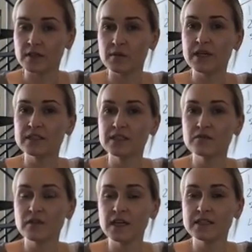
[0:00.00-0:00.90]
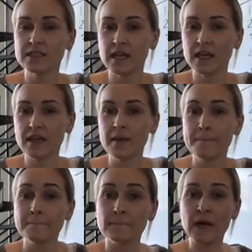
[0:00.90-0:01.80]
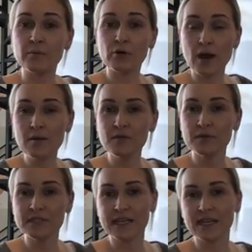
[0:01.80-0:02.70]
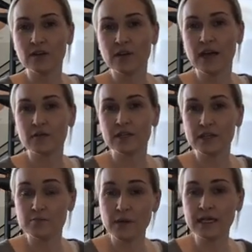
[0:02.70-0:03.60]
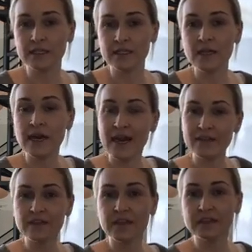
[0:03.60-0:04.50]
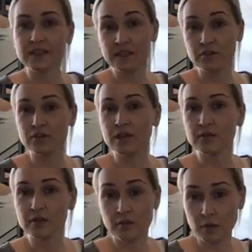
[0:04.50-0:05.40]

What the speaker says: because if they say, my problem is that I don't have any money, and then you say,